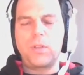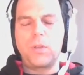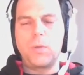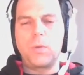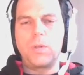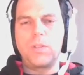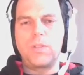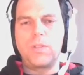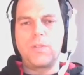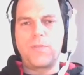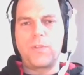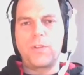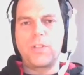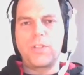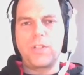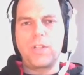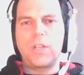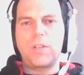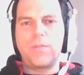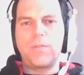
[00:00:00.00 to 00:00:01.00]
Google's
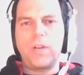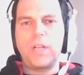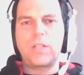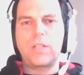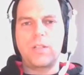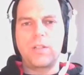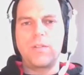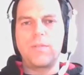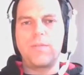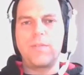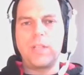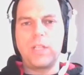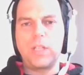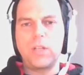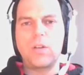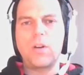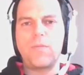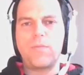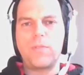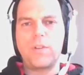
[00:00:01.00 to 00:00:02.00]
first generation of
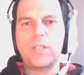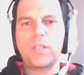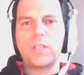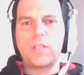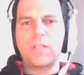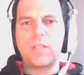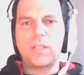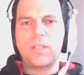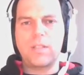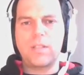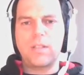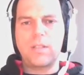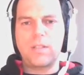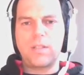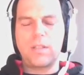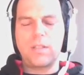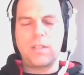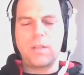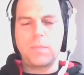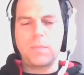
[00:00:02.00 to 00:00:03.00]
video conferencing
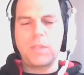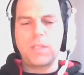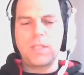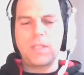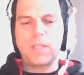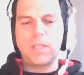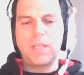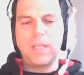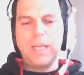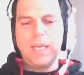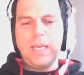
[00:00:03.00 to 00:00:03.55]
systems.